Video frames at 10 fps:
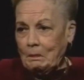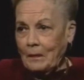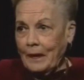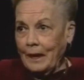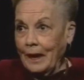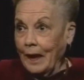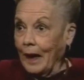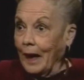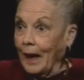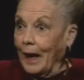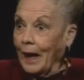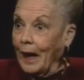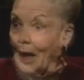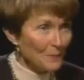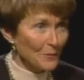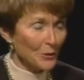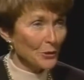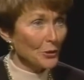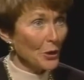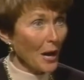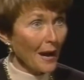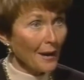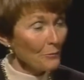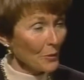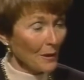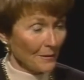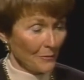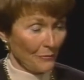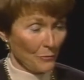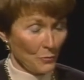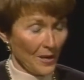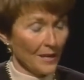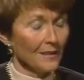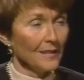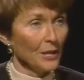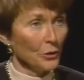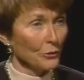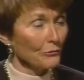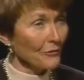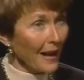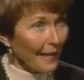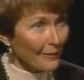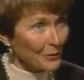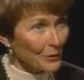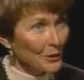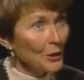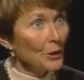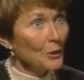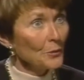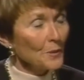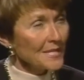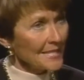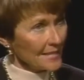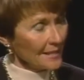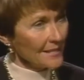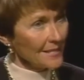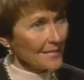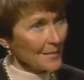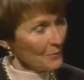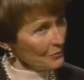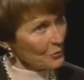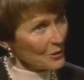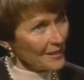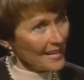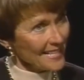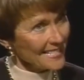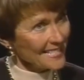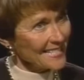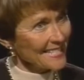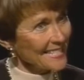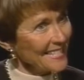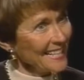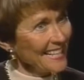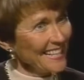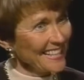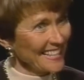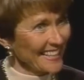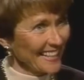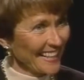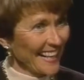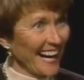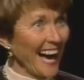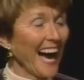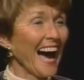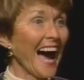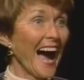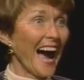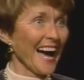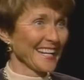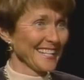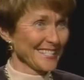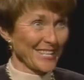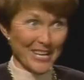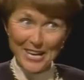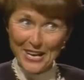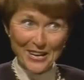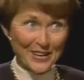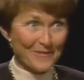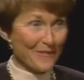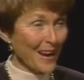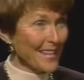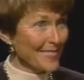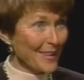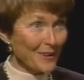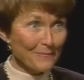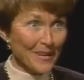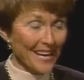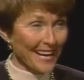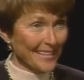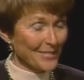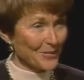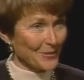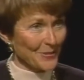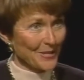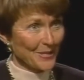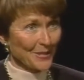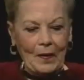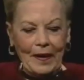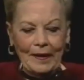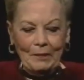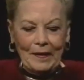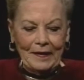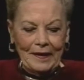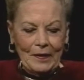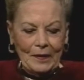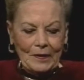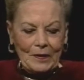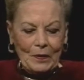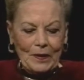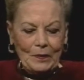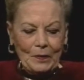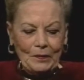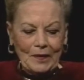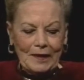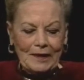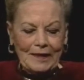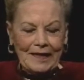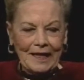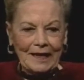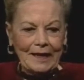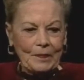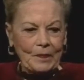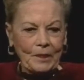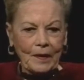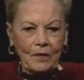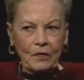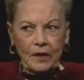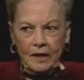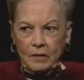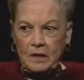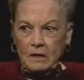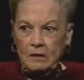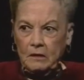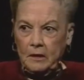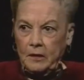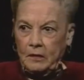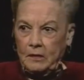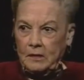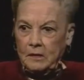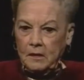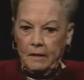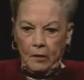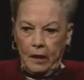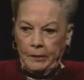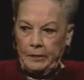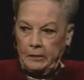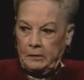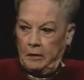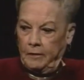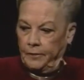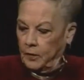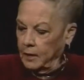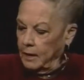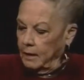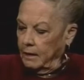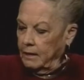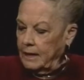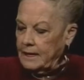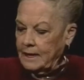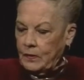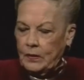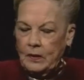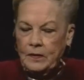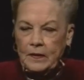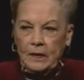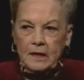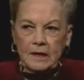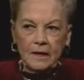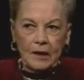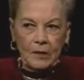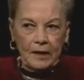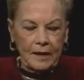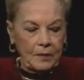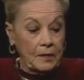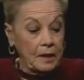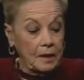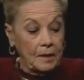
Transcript: And during this time period, I read that your father was attending some of your classes and sitting in. Oh yeah, he's right there behind you. Well, and but he also one professor said, um, "Really, Miss Lagorio, this has never happened at Stanford." And I said, well, you know, it's costing him a lot of money.